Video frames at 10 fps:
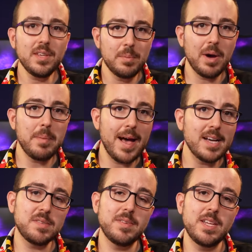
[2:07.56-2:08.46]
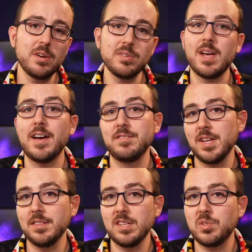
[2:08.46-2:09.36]
In my past videos, I've
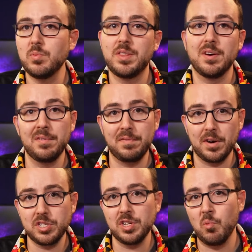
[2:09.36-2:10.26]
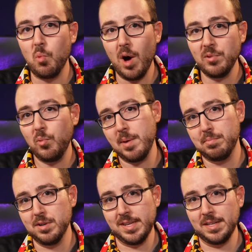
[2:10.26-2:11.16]
done this with a version one web
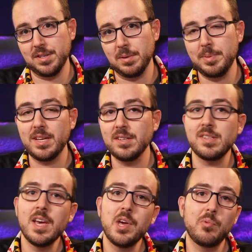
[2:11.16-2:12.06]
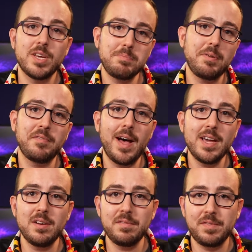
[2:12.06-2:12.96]
presenter because we could
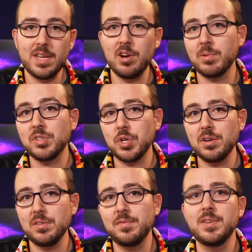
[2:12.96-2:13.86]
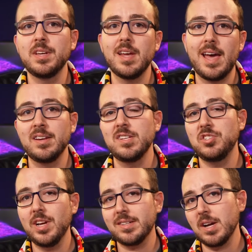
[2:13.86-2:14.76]
provide a video return feed and
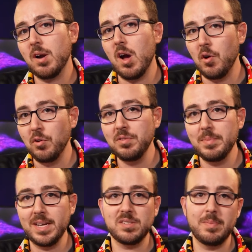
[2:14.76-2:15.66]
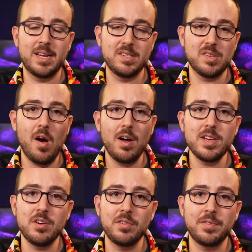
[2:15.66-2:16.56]
inject our own mix minus
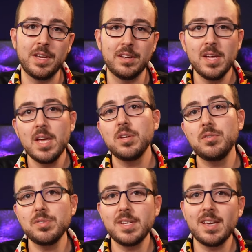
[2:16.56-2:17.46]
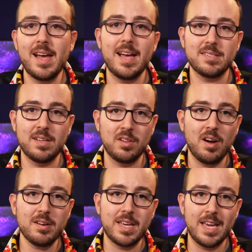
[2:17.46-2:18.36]
audio feed using an X L
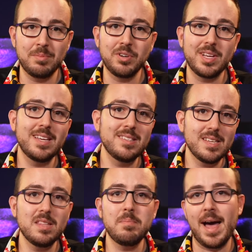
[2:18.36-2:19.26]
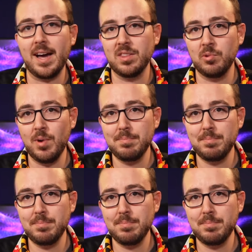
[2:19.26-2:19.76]
R cable into the back of the web